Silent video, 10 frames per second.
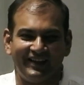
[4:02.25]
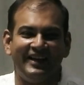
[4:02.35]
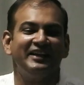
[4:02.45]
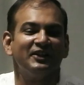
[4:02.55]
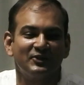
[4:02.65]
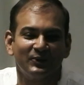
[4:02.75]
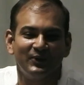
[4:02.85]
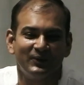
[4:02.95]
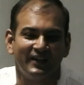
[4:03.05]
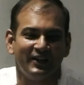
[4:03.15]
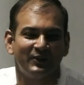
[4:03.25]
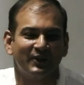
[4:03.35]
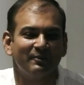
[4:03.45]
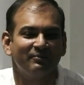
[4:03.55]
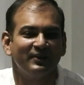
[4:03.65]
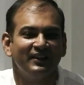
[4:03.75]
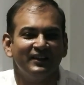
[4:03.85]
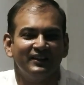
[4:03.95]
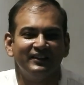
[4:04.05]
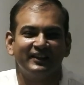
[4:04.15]
8 years old when he took up
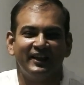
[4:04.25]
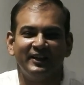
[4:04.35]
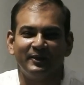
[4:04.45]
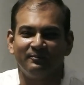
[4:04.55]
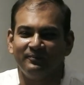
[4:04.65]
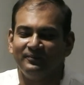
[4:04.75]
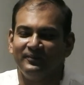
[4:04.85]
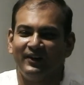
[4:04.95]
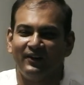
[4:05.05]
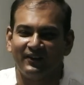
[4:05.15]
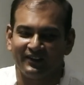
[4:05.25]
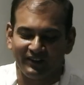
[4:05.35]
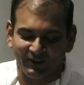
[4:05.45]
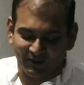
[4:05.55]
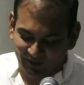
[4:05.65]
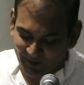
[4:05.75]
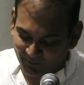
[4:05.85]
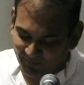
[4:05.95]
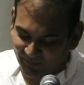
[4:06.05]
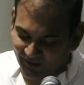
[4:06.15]
the kingdom or took
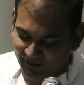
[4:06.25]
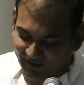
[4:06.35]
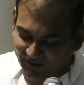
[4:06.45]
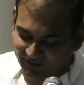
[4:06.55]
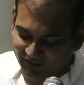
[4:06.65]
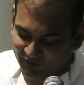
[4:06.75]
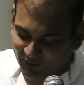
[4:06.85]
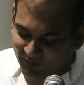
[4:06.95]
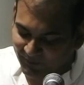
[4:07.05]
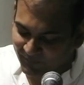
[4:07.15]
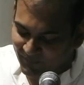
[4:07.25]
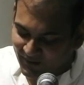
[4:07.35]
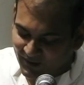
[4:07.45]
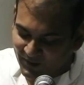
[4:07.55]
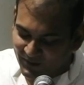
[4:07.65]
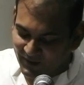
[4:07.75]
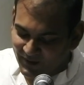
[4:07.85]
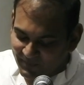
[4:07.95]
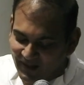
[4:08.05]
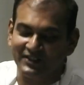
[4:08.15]
up the throne. So
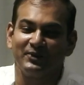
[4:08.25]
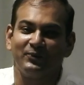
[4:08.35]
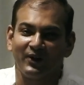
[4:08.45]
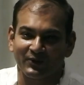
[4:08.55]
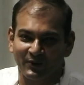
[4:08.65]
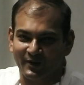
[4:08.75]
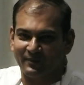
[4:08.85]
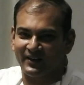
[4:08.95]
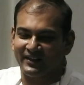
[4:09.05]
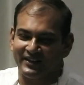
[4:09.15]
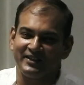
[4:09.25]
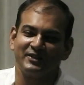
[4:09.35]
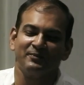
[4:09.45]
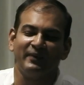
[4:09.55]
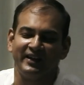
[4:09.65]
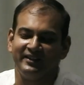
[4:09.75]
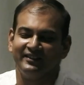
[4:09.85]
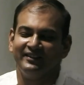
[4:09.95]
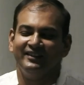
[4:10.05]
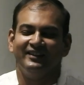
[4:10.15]
imagine what would have been in his mind,
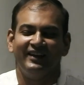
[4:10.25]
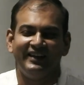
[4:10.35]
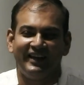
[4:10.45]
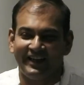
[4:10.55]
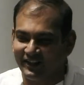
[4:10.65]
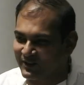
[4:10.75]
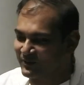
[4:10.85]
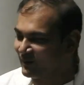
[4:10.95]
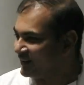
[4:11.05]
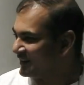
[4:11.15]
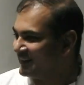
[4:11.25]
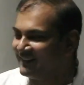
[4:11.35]
right? 8 years old.